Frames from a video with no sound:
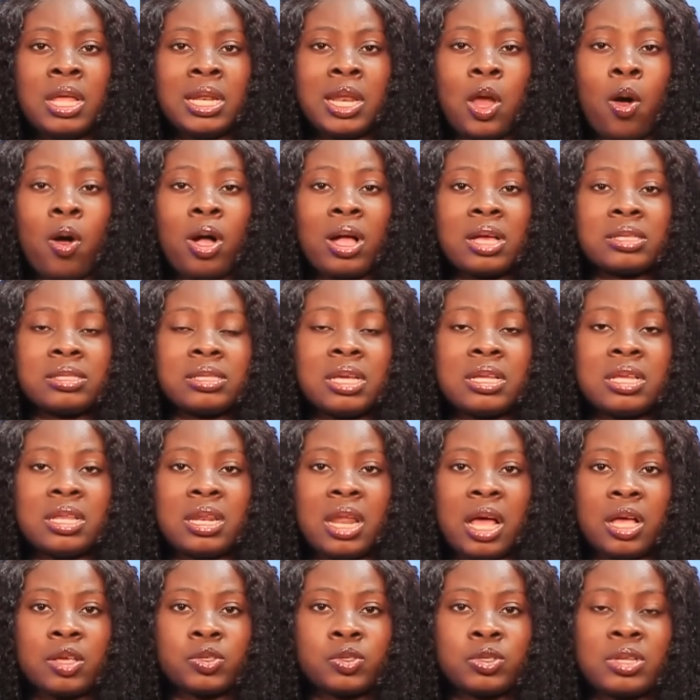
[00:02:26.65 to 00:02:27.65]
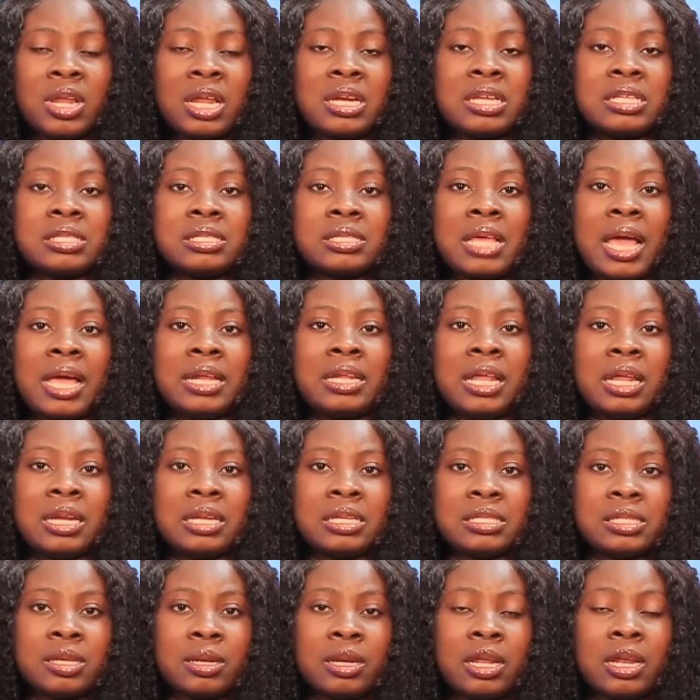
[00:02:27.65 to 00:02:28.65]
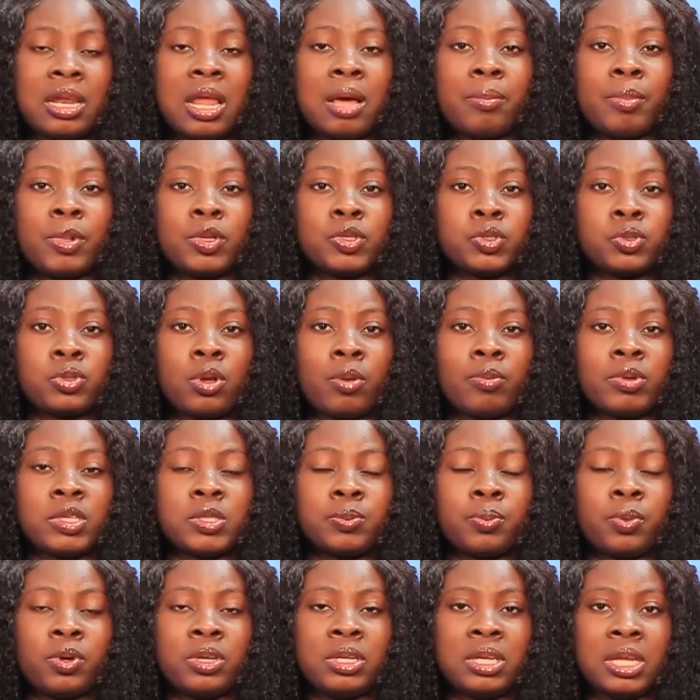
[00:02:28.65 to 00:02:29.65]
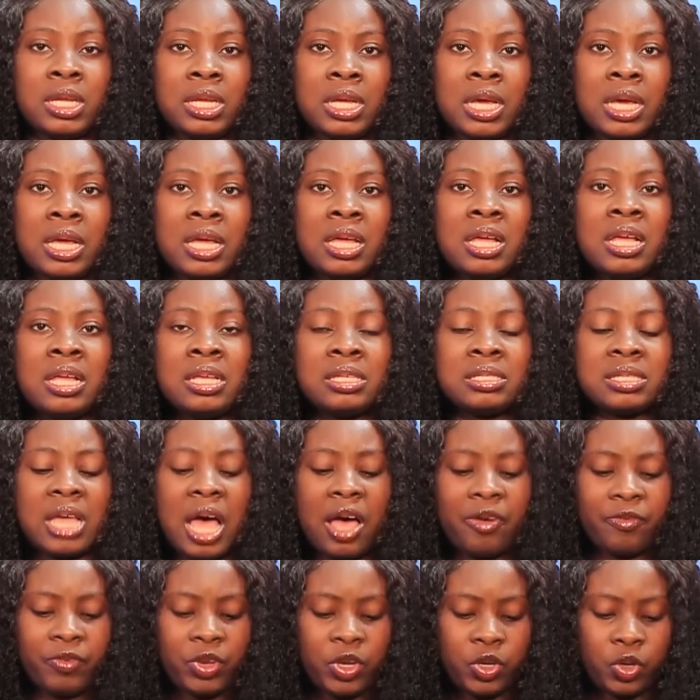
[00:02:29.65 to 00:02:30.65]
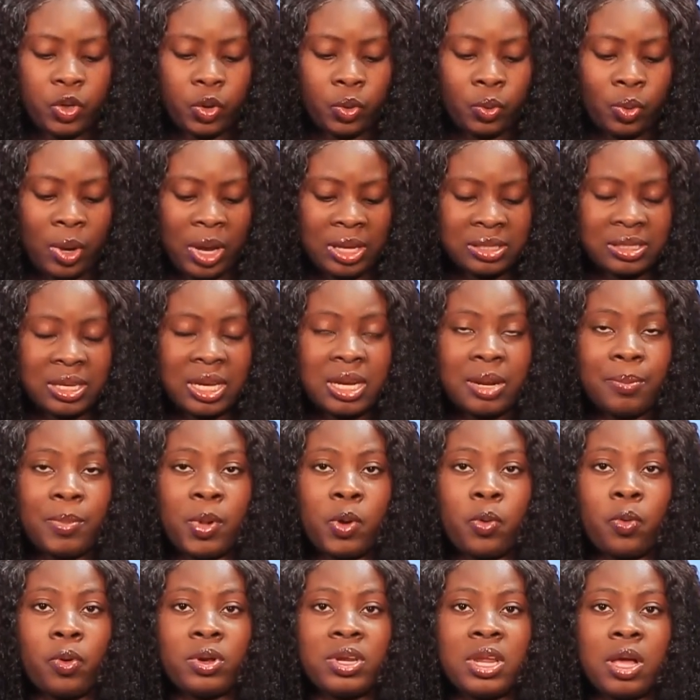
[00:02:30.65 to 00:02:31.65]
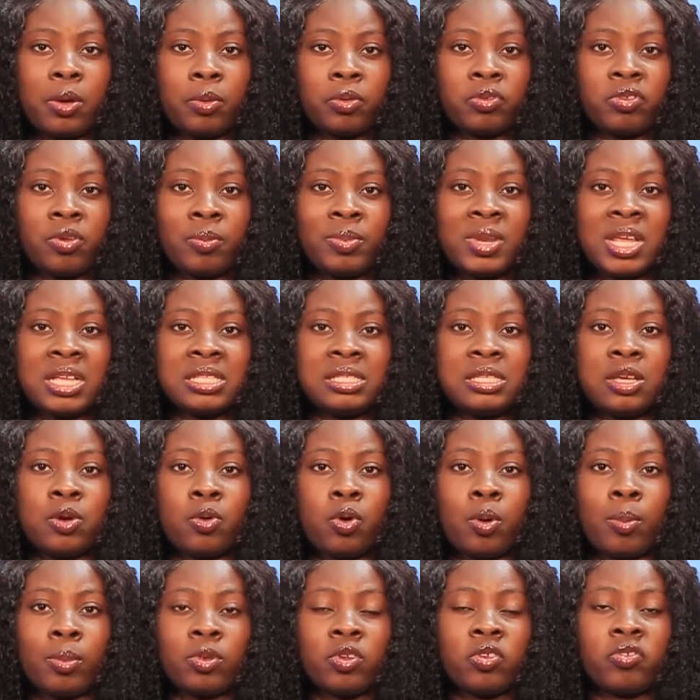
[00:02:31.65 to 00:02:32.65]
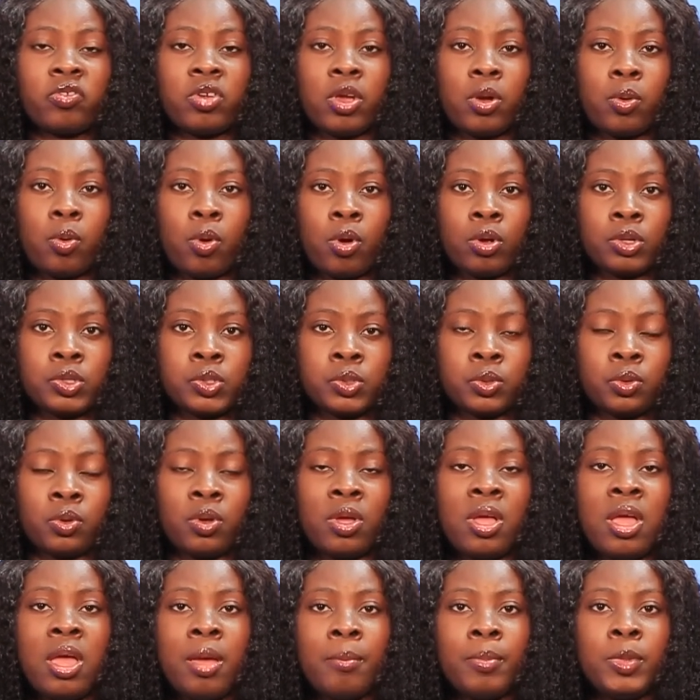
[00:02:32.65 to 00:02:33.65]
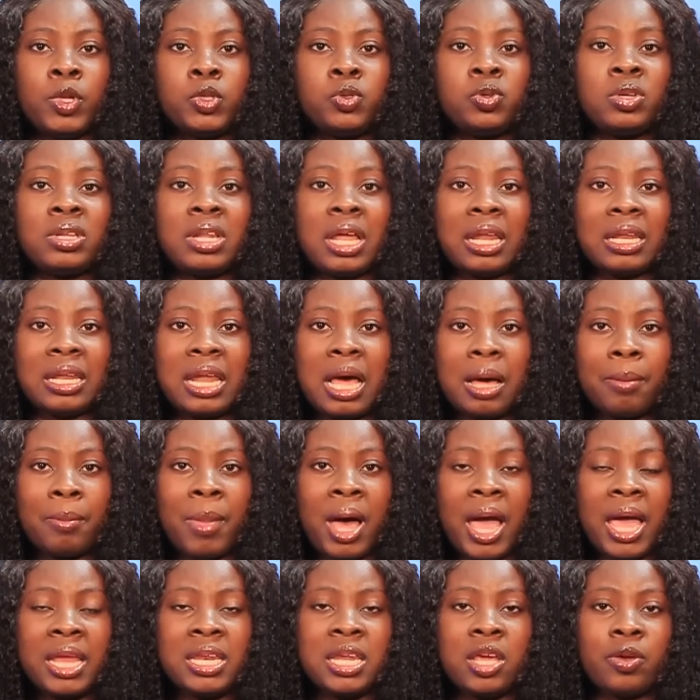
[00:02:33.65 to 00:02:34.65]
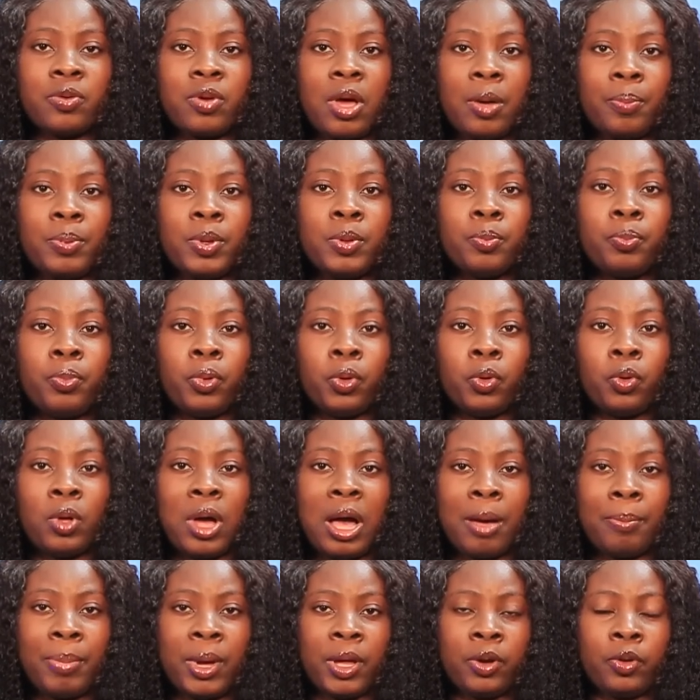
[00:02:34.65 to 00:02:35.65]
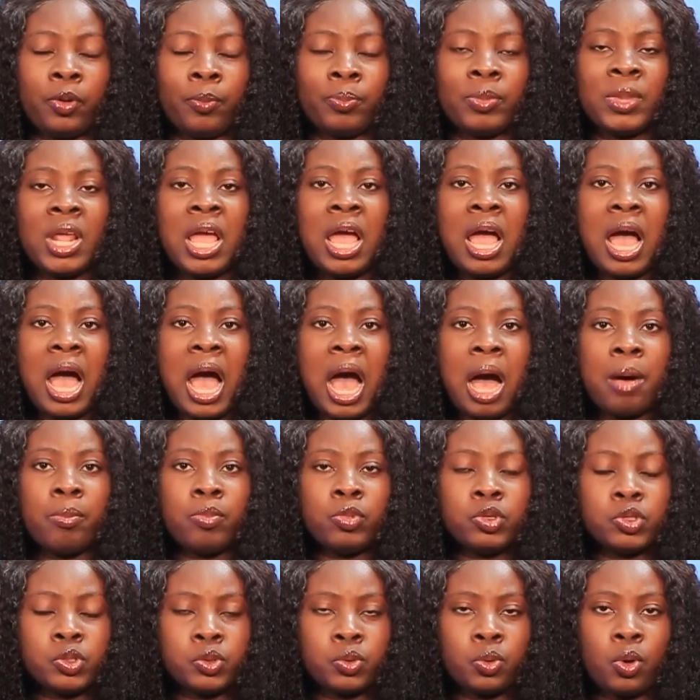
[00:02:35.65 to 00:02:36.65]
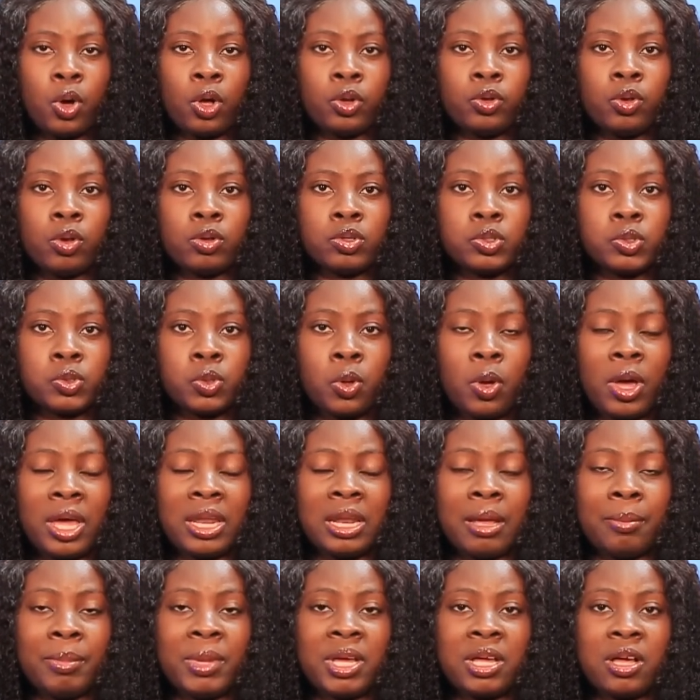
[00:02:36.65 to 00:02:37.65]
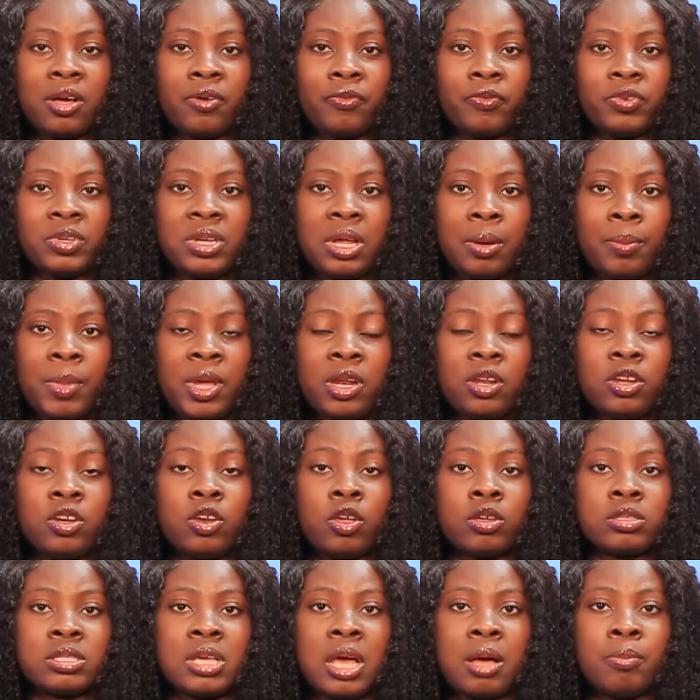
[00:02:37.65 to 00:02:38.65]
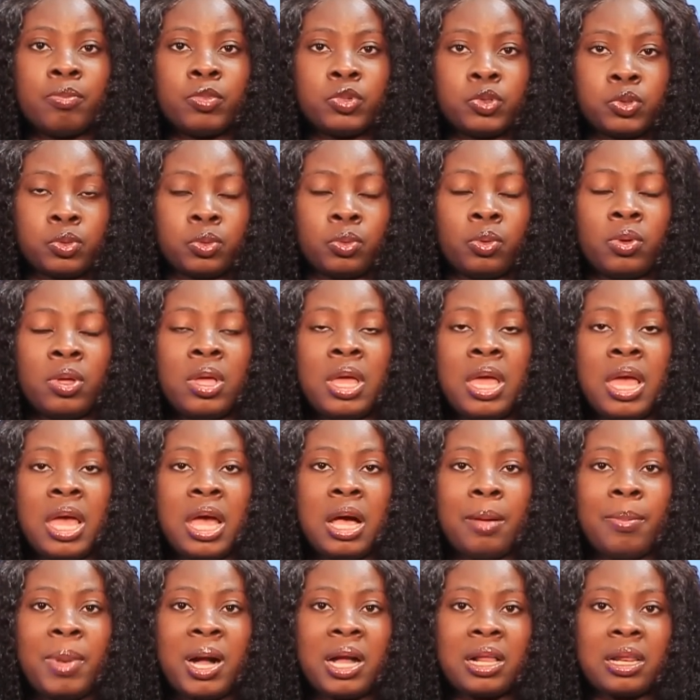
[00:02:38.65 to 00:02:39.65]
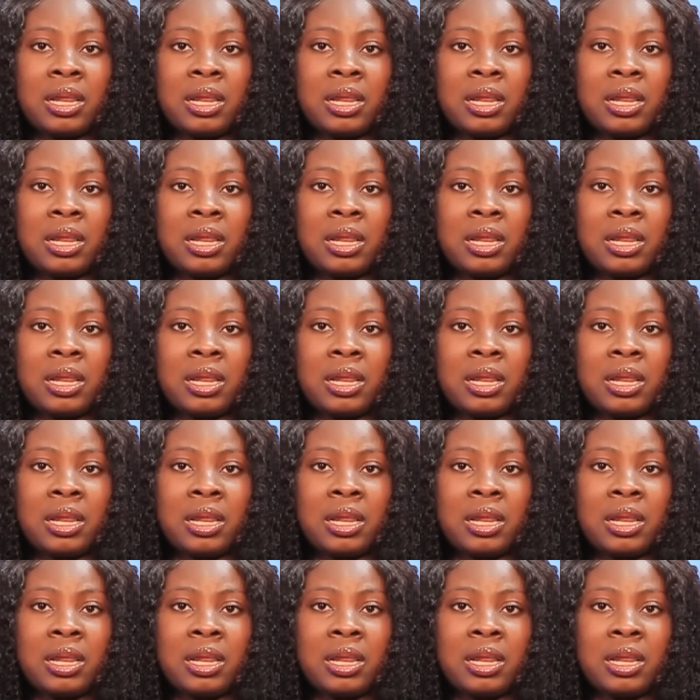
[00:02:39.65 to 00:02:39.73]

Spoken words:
Now, what can send you now, none inside than in send an amount, so I respond there. Saw video no answer. Kwenye akushebi neti yon kumotutu ya koso mitui na nama eni Akuapem Poloo abanom amuzu odonso ena mekanfuda mene Dr. Amuzu herbal